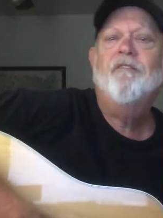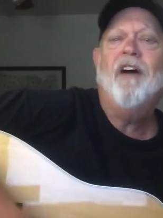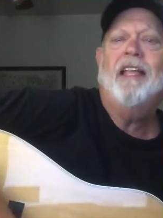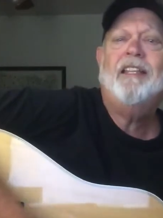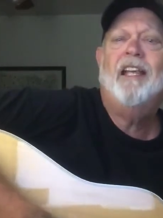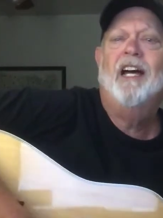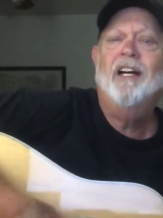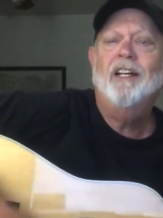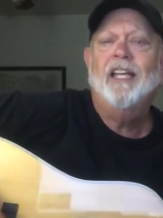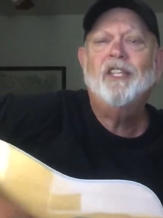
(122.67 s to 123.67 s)

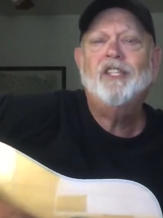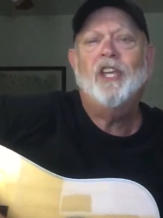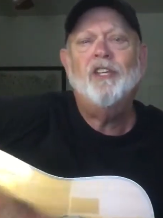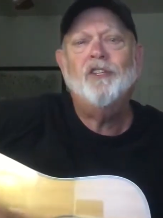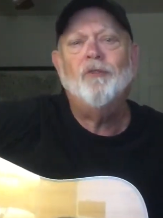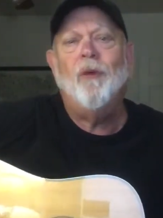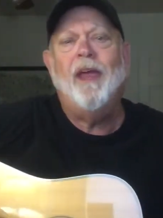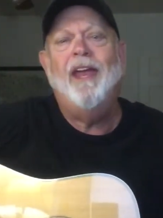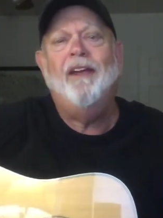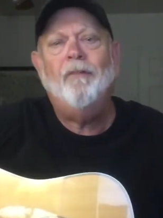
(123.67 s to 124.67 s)
vodka and ginger
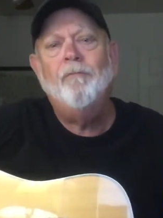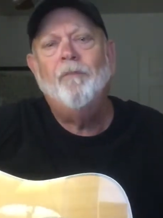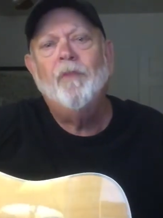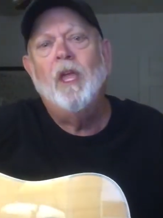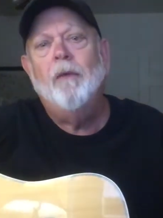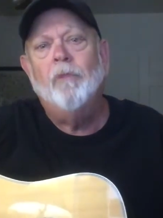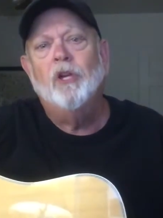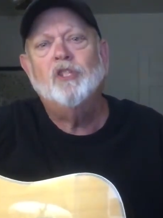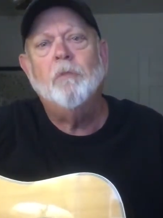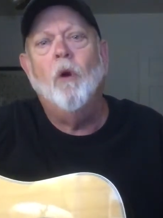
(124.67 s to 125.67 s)
ale.
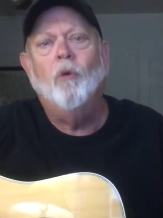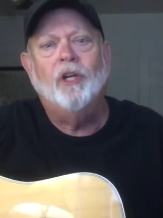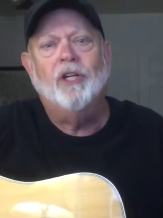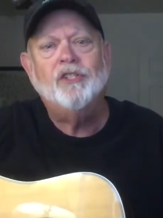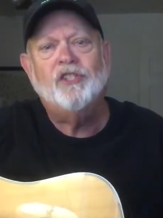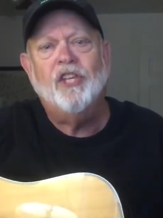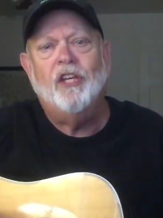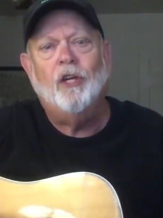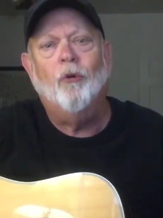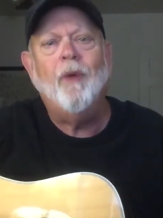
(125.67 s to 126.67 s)
Gonna smoke a
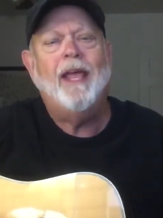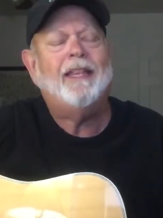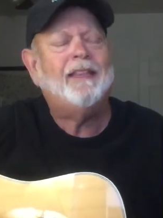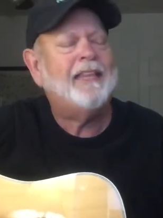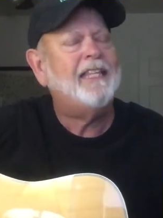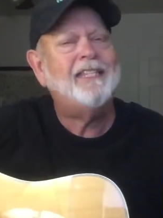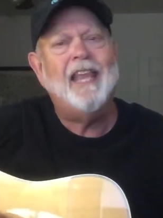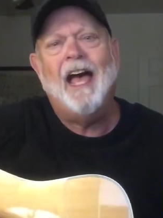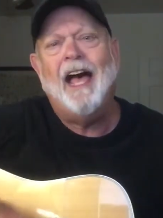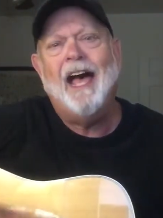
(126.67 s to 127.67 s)
cigarette that's
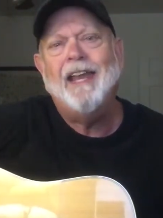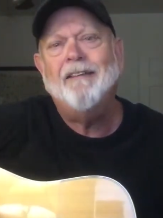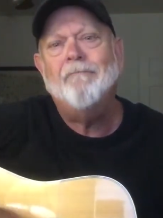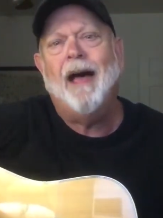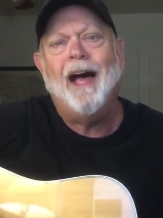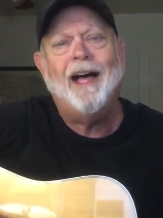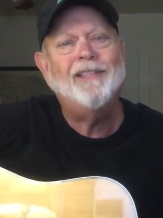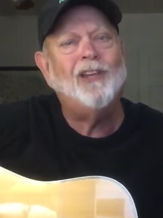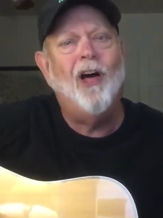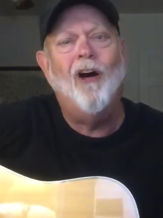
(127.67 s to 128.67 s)
nine
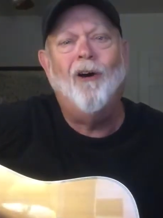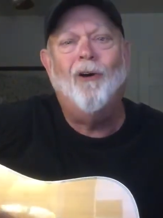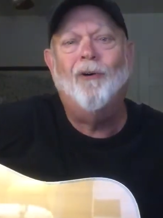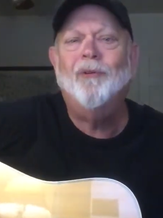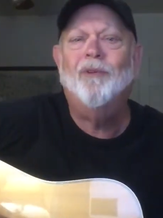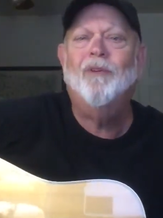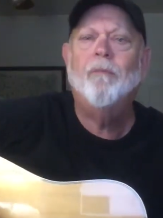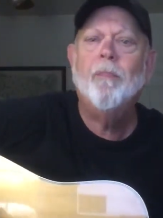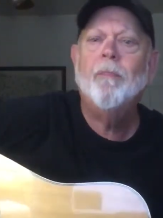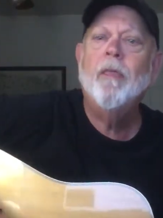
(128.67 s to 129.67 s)
miles long.
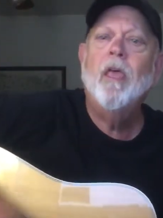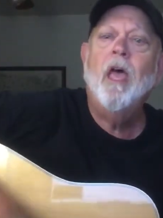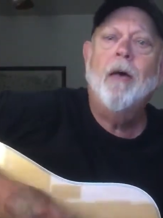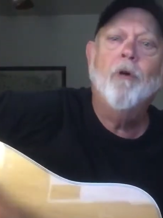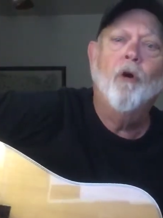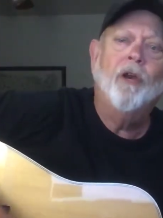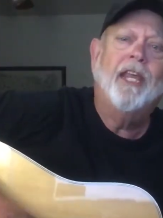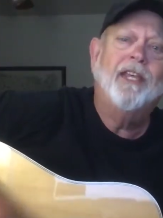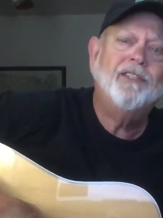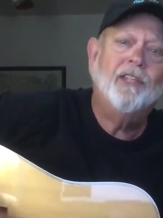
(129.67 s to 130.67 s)
Gonna
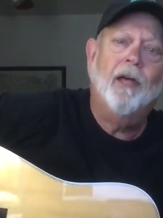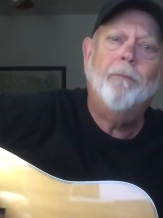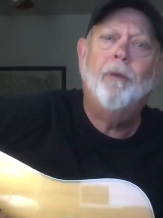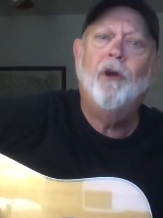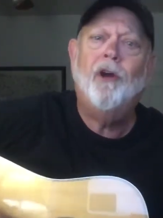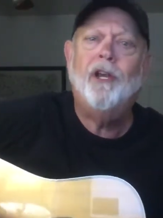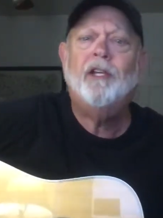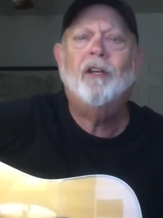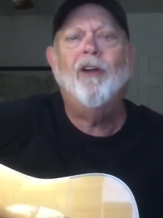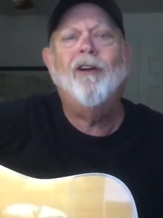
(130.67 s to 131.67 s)
kiss the
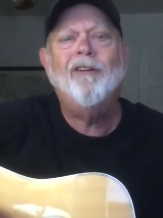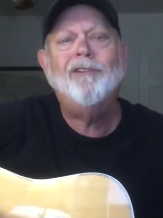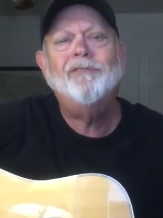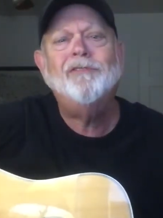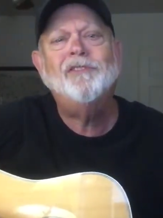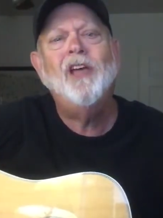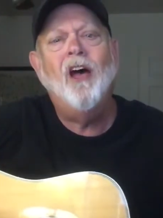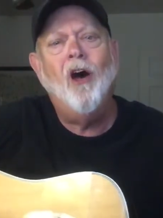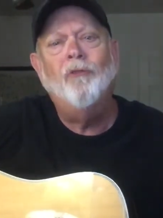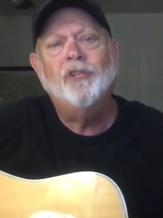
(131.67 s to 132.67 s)
pretty
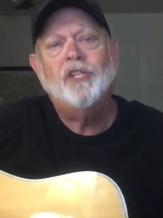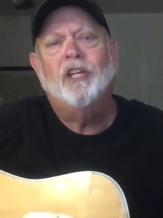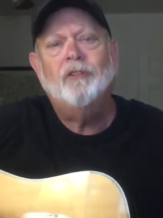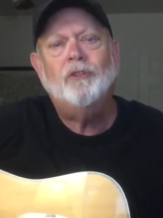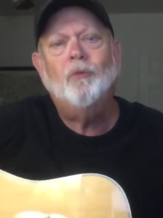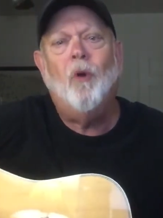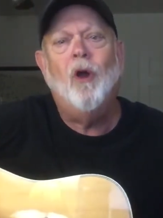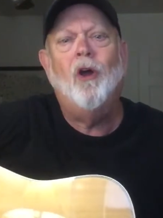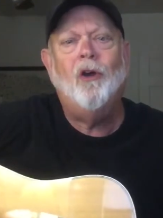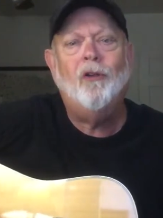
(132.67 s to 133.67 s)
girls on the tilt the
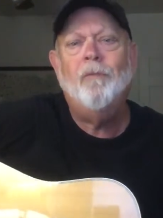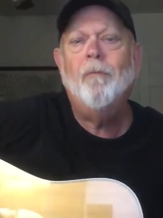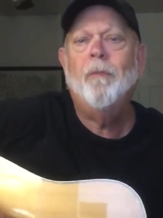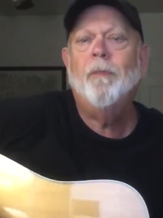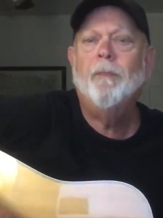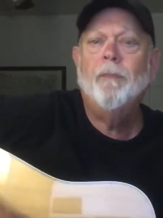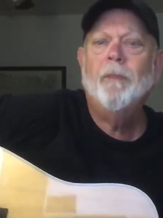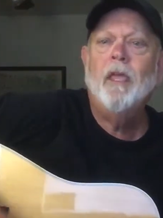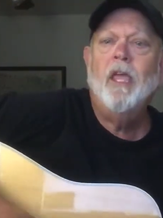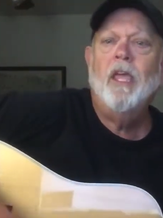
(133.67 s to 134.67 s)
world.
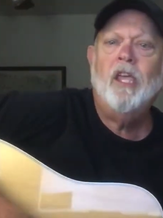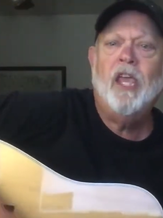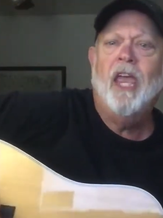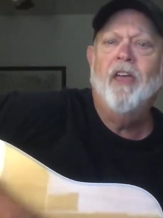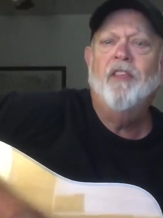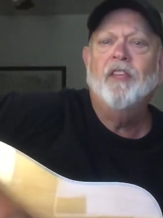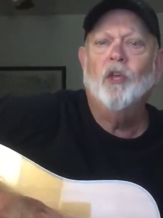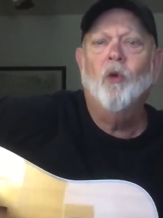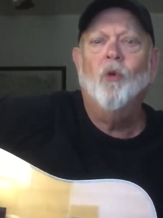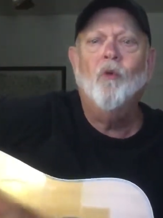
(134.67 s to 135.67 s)
Yeah, this
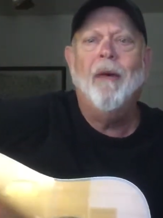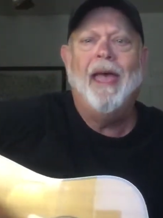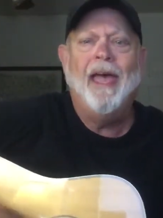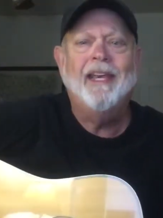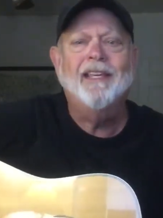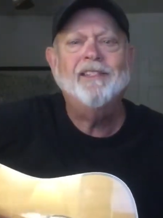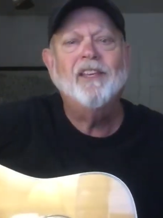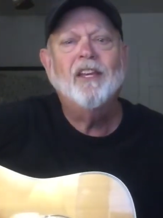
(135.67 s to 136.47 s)
old man is